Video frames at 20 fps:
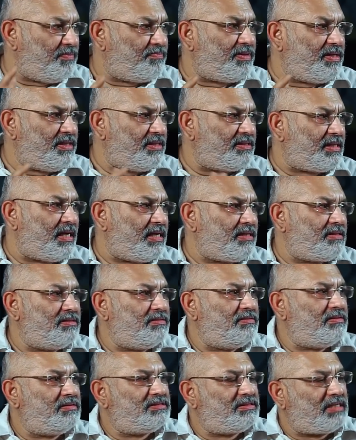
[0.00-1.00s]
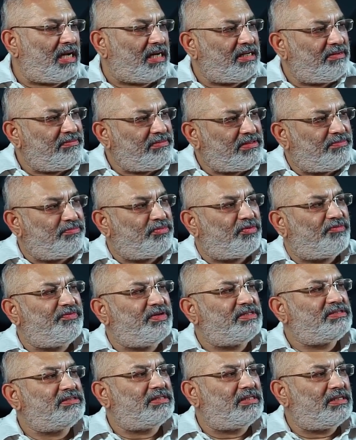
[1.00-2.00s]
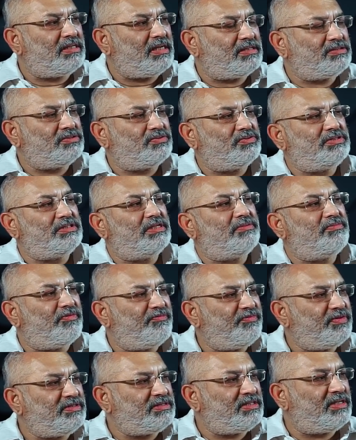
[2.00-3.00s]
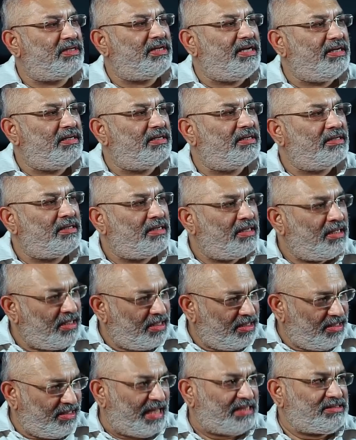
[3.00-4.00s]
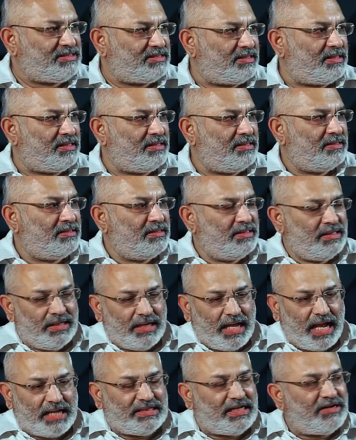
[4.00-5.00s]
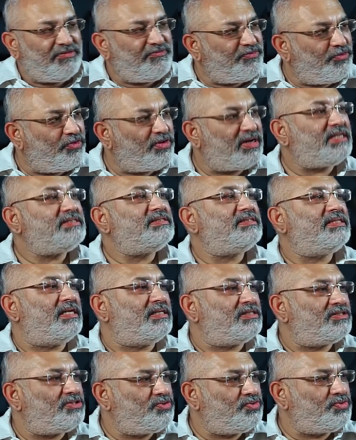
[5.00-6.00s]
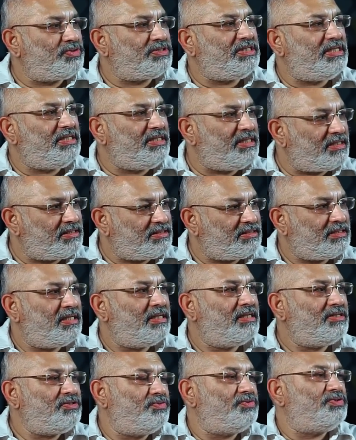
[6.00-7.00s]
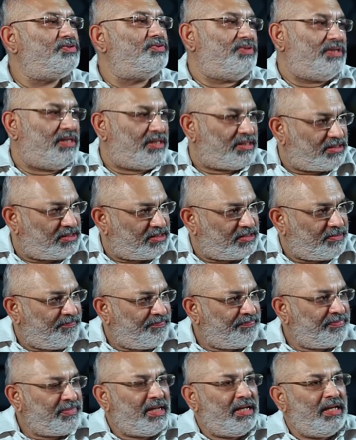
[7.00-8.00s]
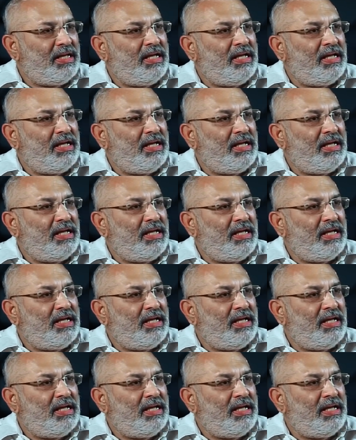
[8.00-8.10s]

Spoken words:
8 people in that, starting with the professor, associate professor, reader, lecturer, and then 4 residents, 2 seniors, 2 juniors.